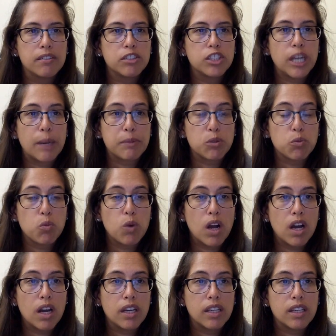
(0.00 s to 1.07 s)
Chapter
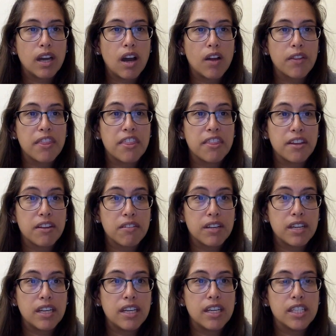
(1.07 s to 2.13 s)
1 on
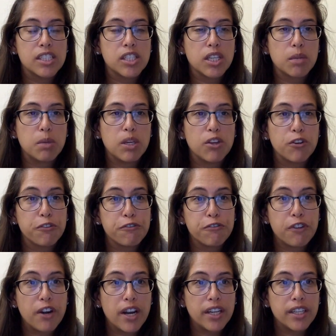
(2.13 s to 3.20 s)
theory is going to be your
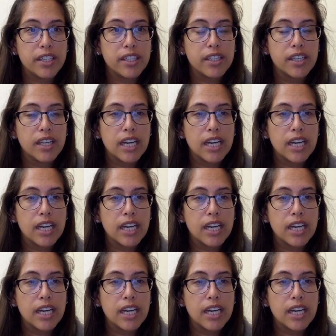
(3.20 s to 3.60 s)
friend.